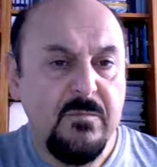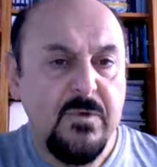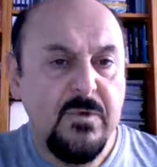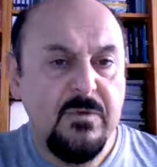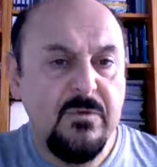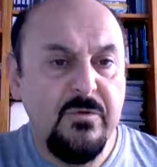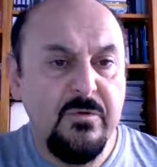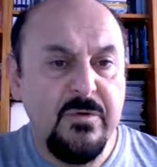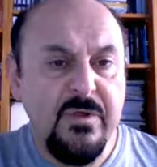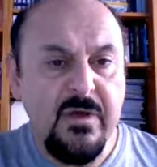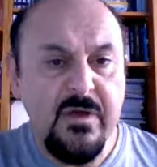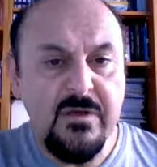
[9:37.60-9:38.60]
do
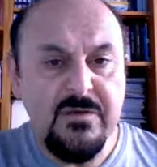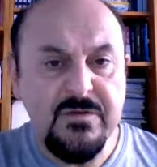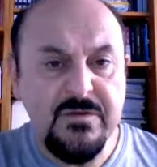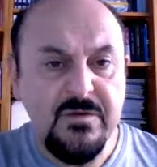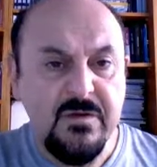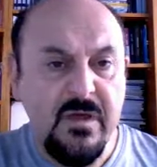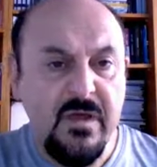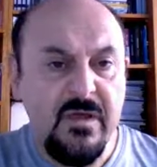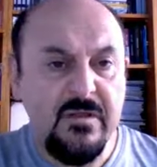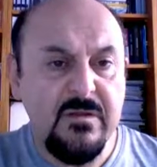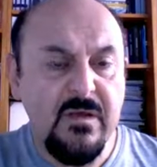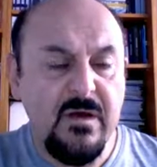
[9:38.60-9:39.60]
this,
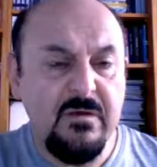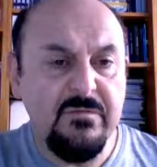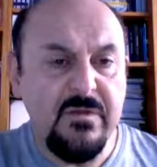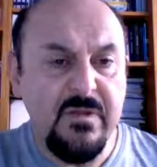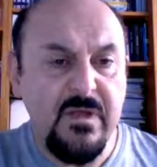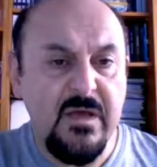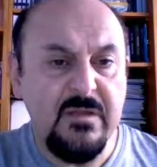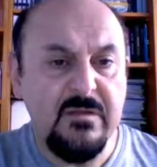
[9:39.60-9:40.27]
and after that